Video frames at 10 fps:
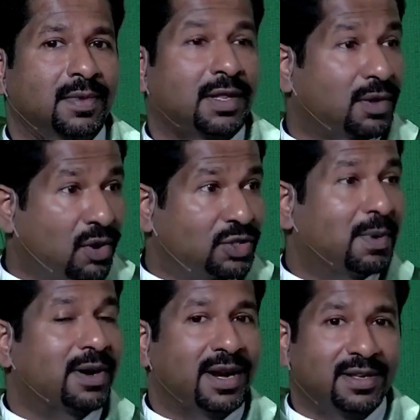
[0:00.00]
And the
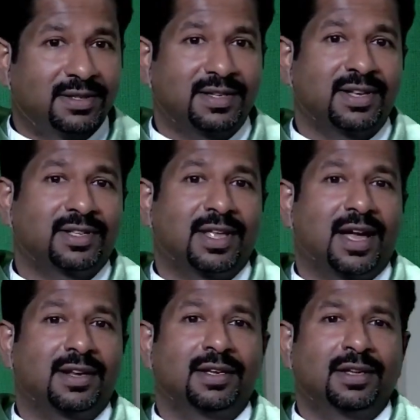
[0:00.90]
gospel reading suggests
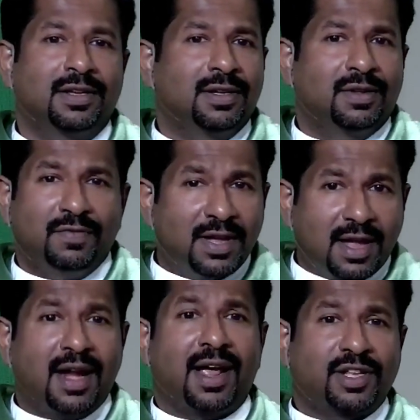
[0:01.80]
that we
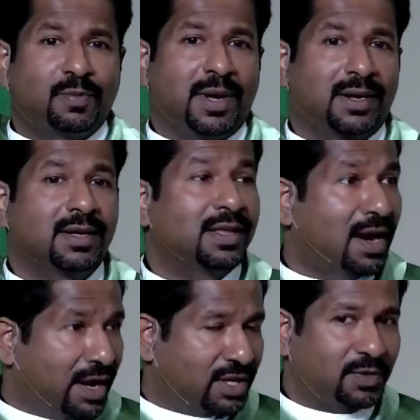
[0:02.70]
can expect the
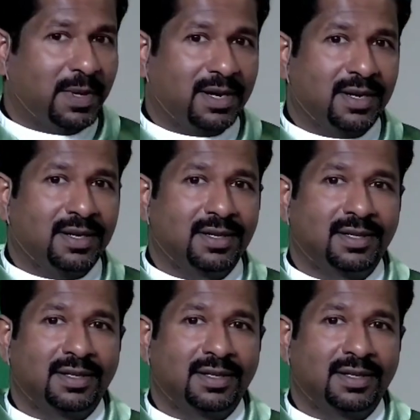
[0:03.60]
unexpected